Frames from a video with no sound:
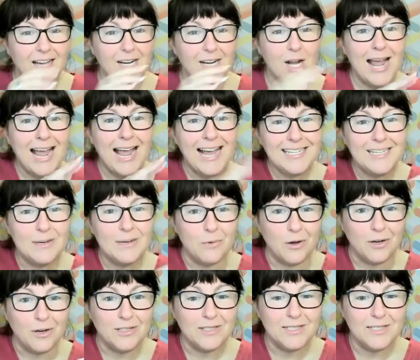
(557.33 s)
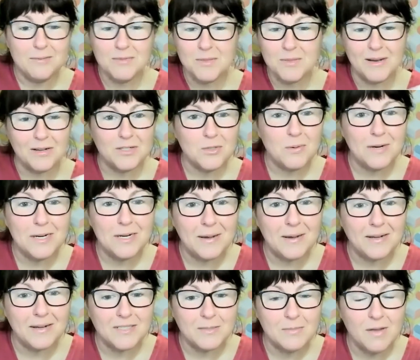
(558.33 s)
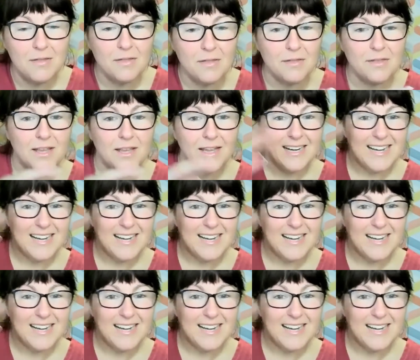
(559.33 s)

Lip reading: and I had it once. And it was about £20 a month.